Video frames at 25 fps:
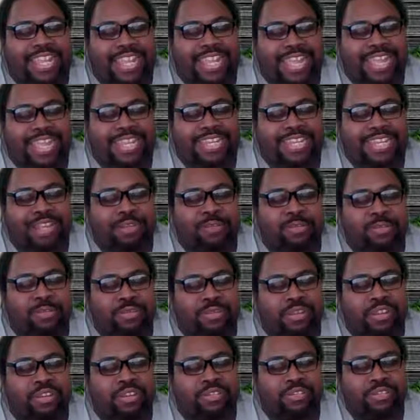had that
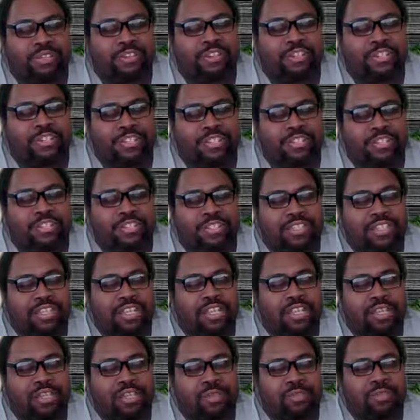were very, very good
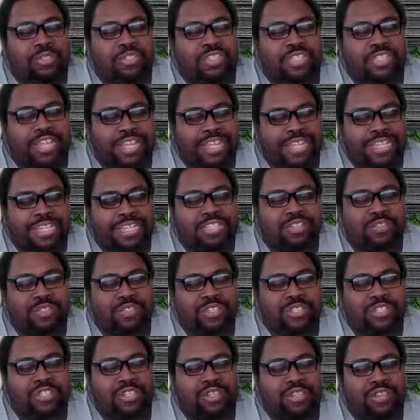was Edge
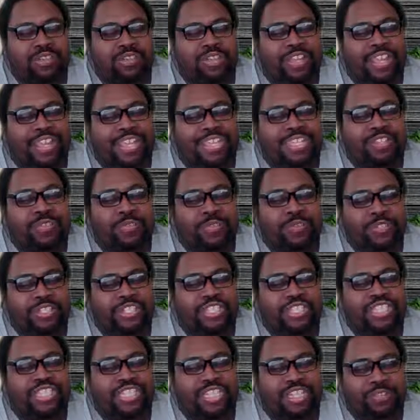
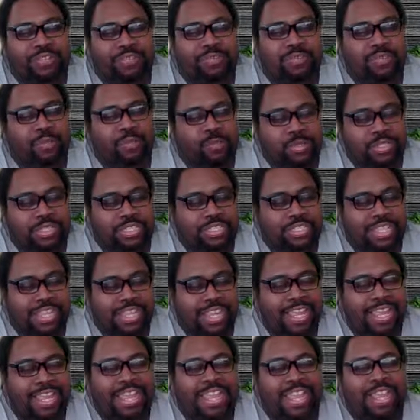versus Seth, which
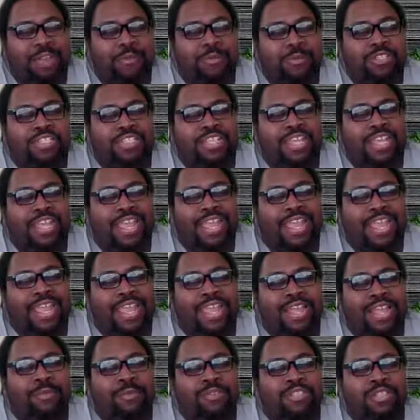it
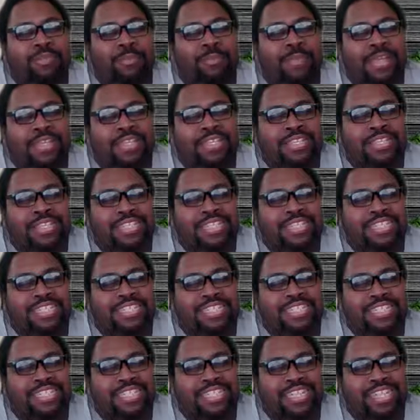wasn't better than
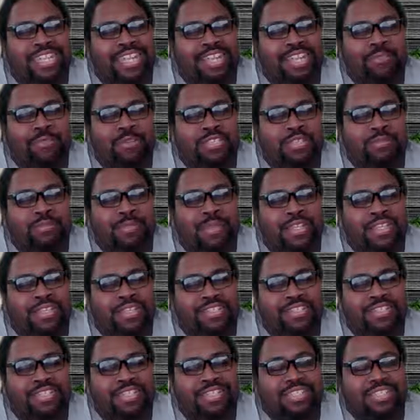this. It wasn't
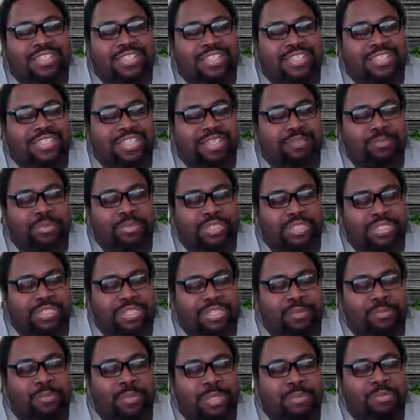better than
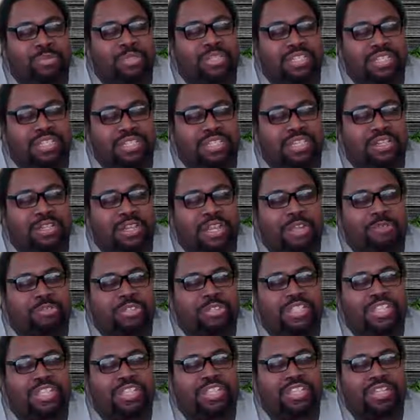SummerSlam, but it
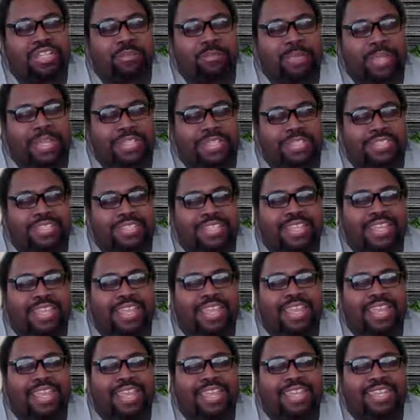was still a good match.
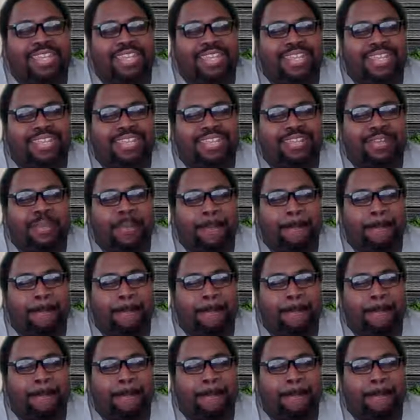And then